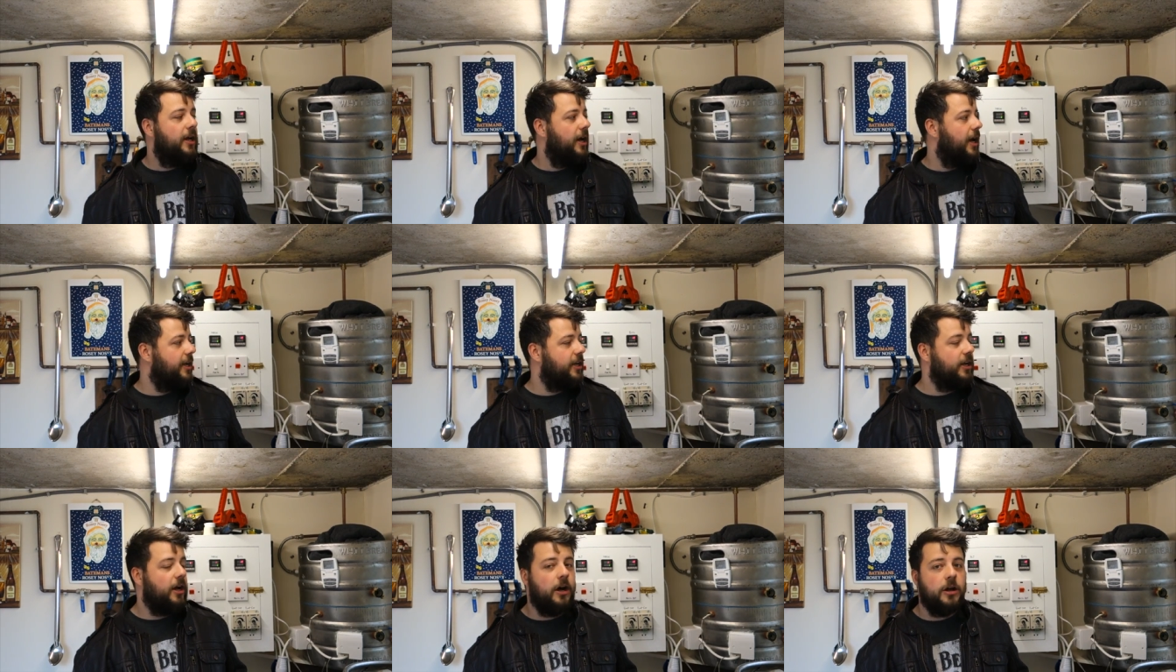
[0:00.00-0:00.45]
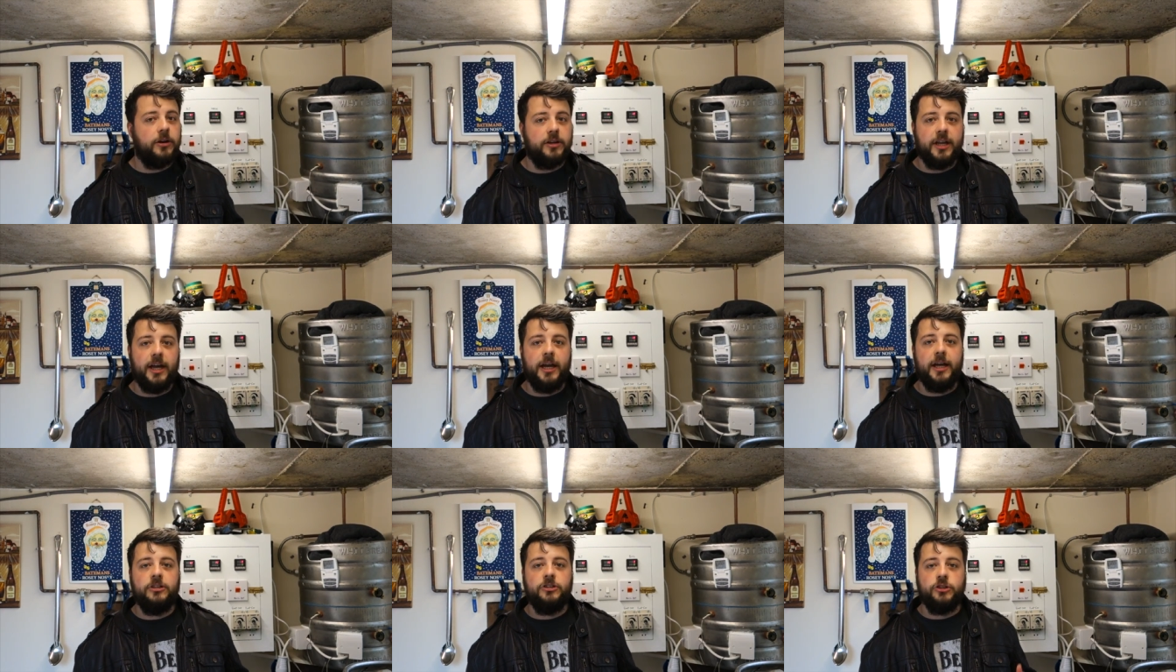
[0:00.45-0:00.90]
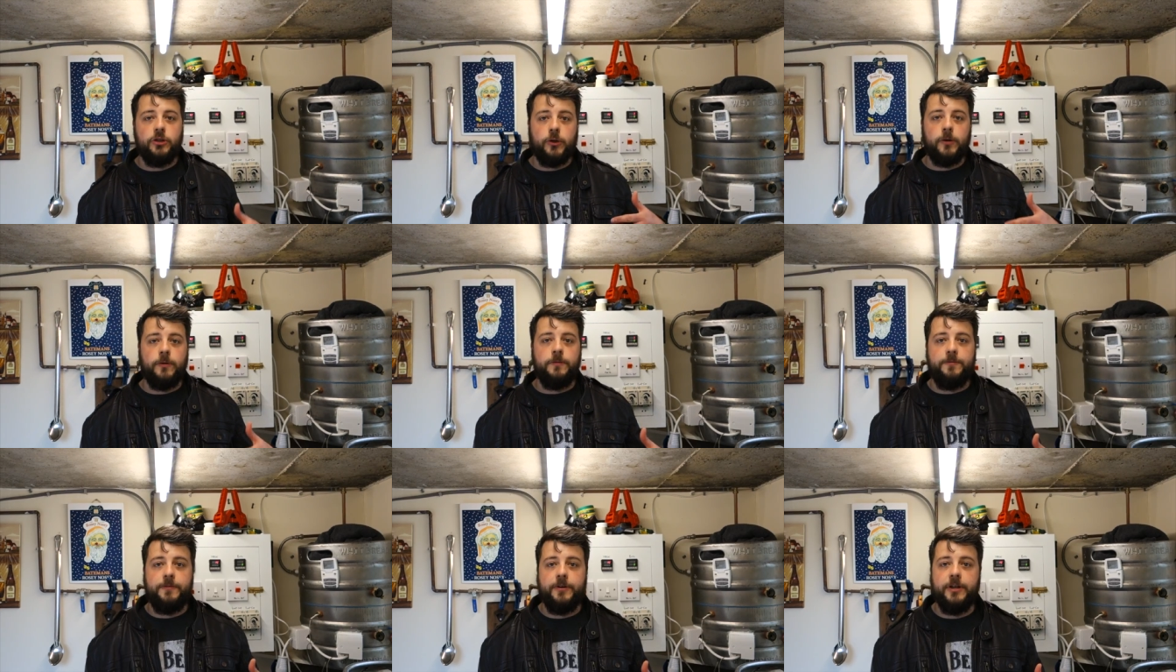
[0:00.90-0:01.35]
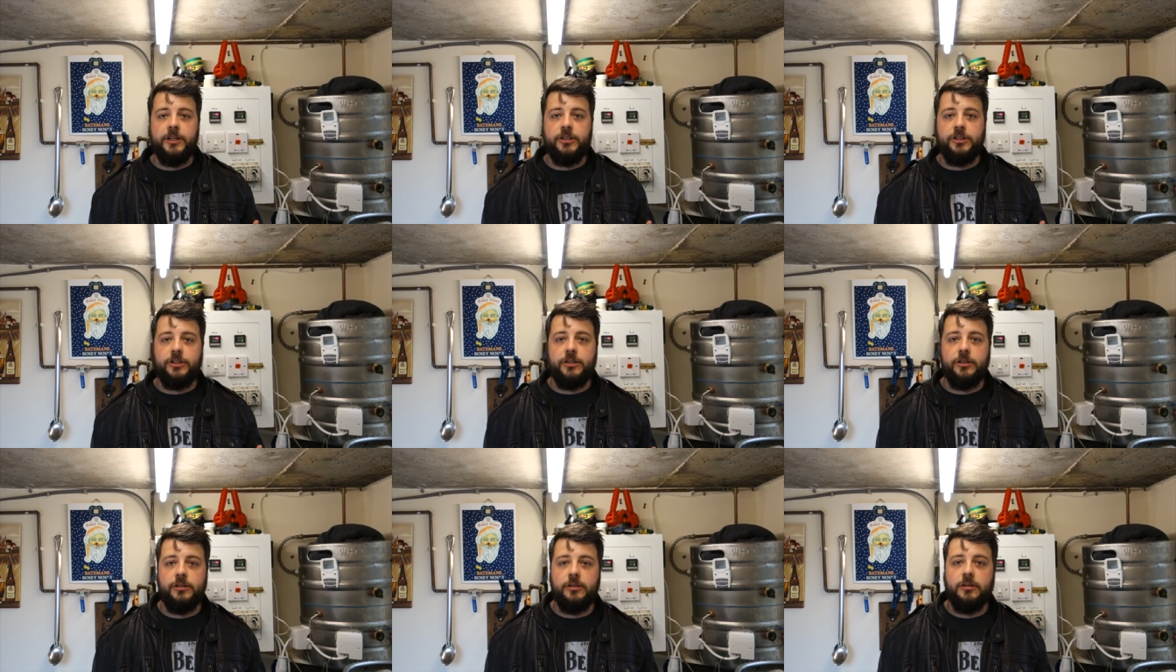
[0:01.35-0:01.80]
I can't get a tall
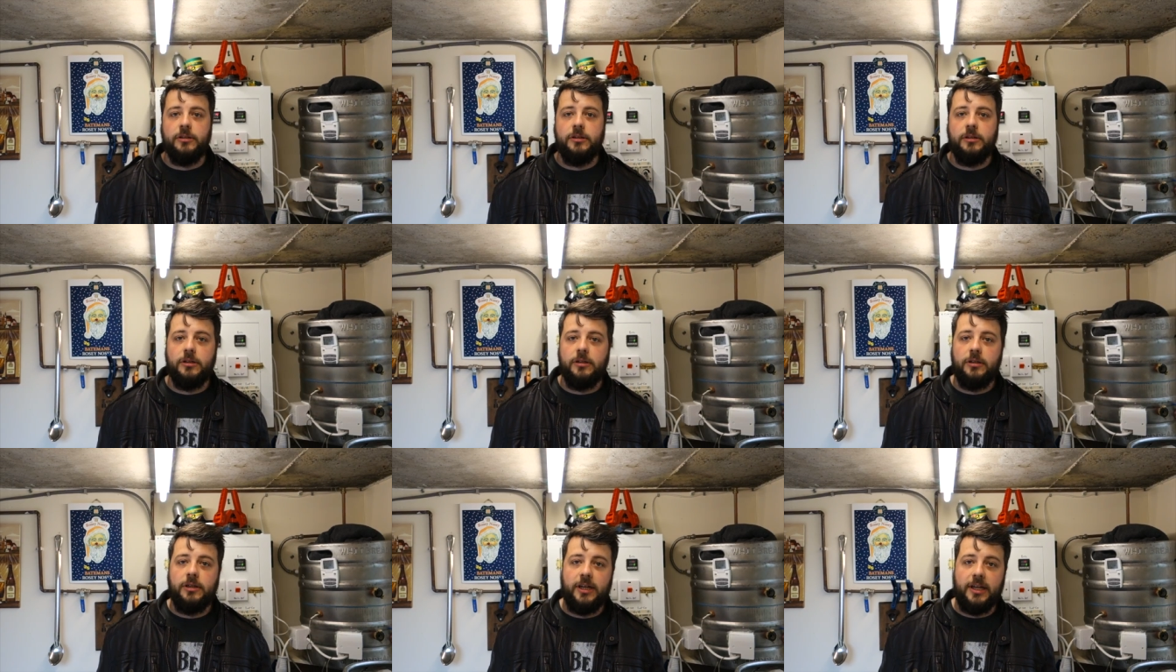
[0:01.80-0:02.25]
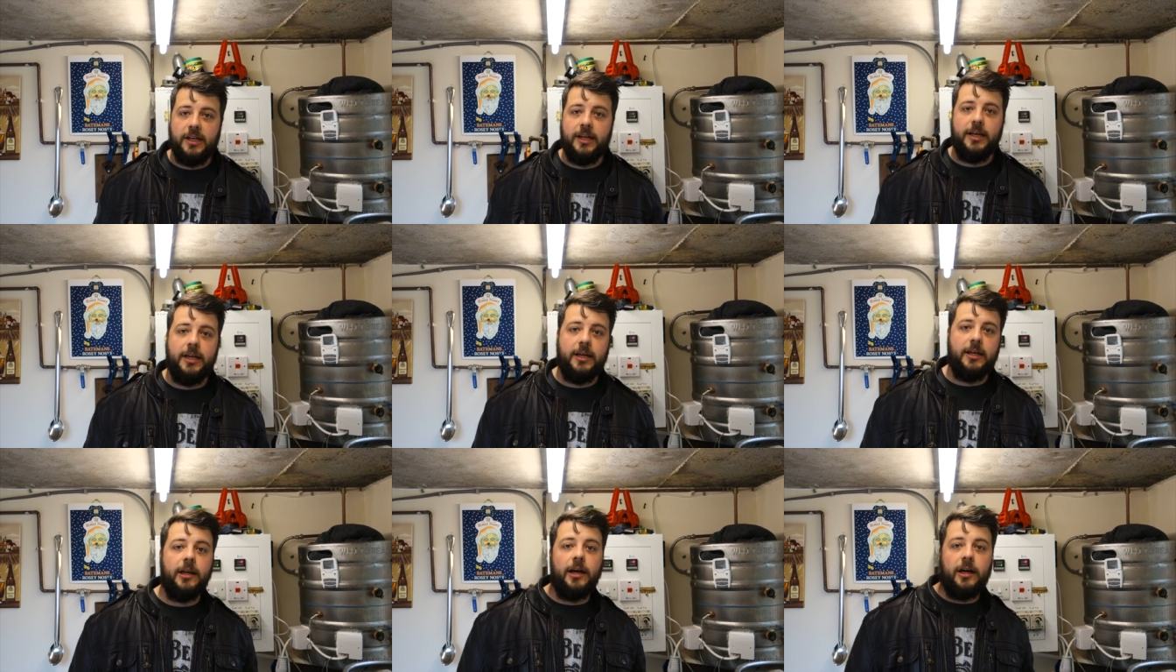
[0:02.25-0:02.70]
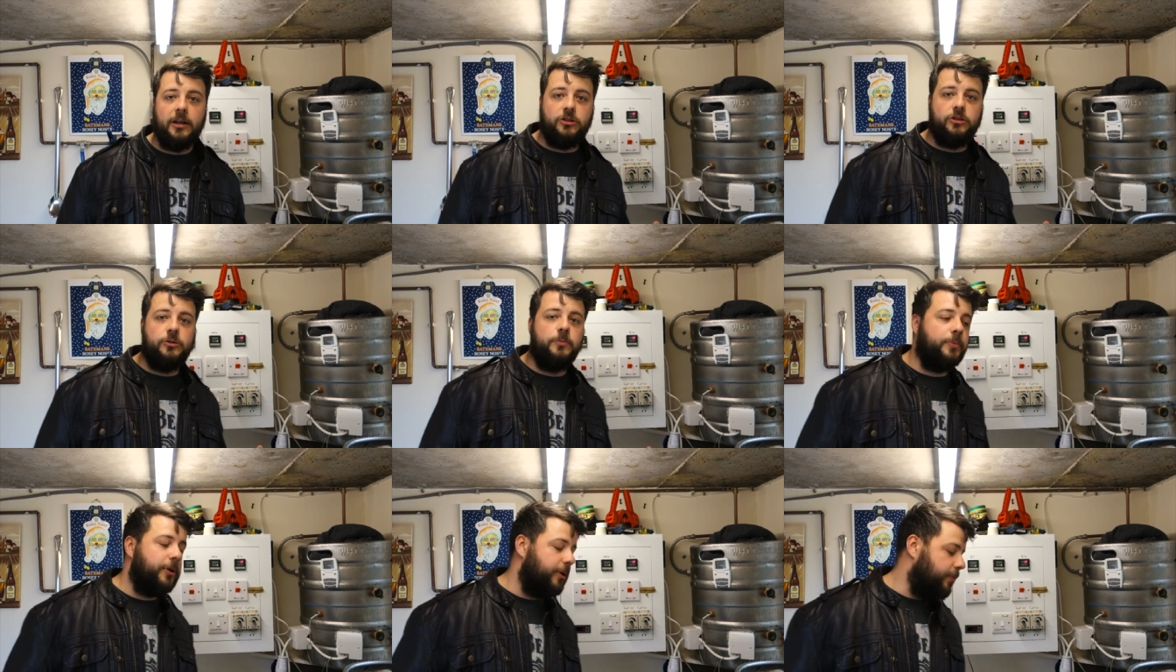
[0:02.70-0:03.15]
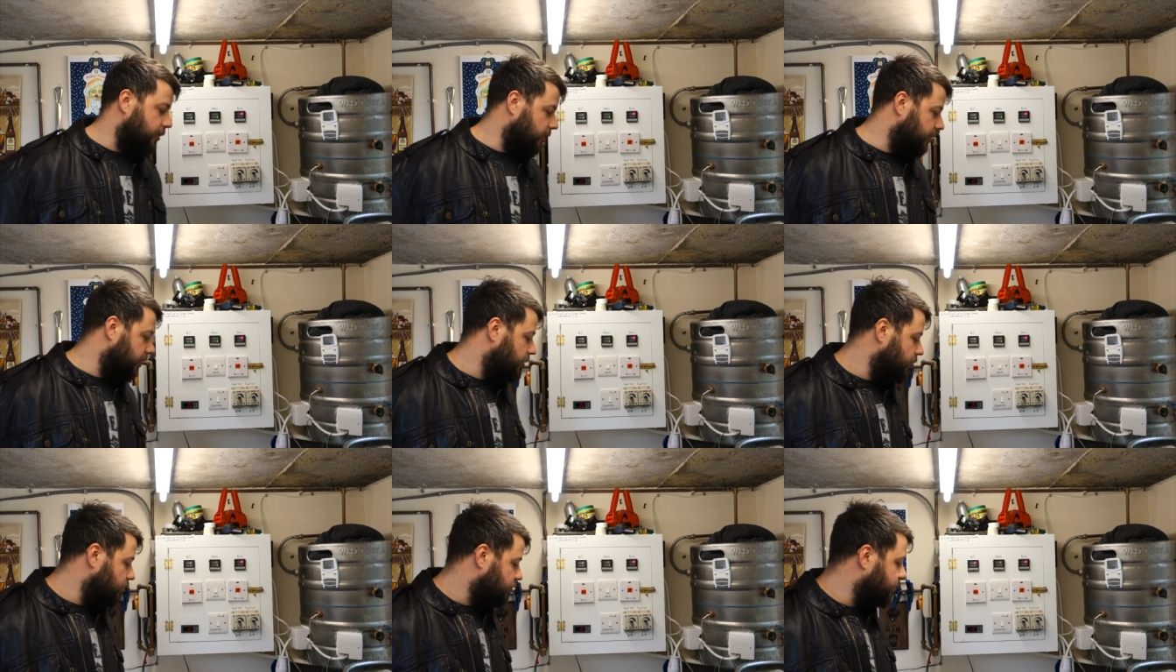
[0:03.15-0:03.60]
fridge in here like some people
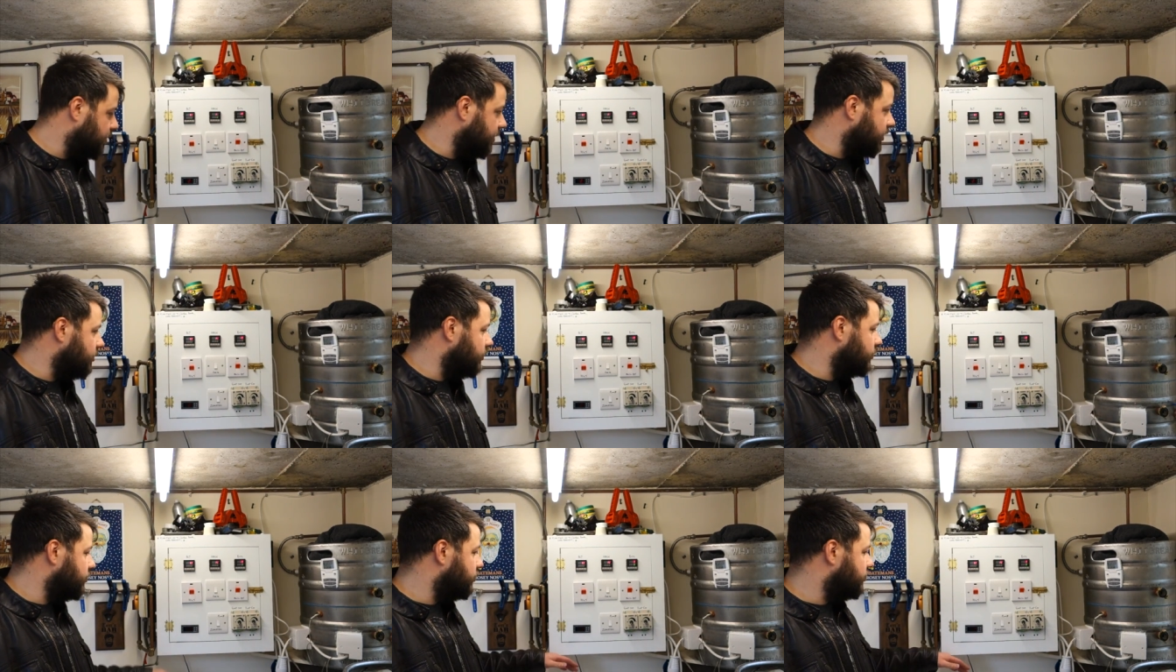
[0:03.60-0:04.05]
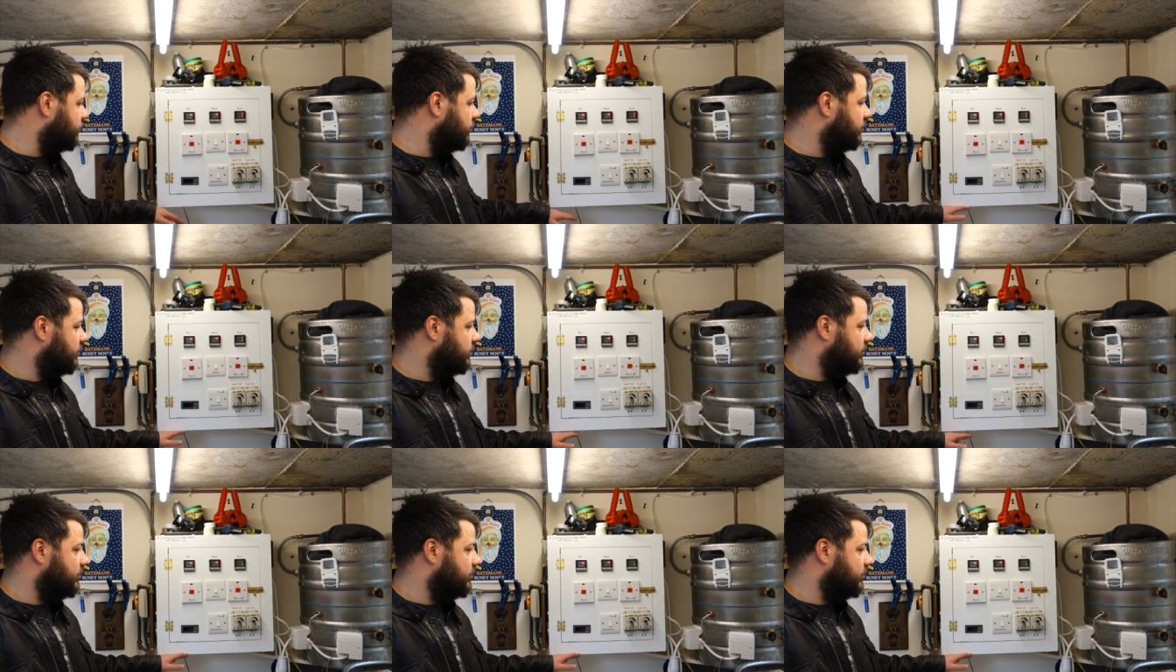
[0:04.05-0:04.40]
use because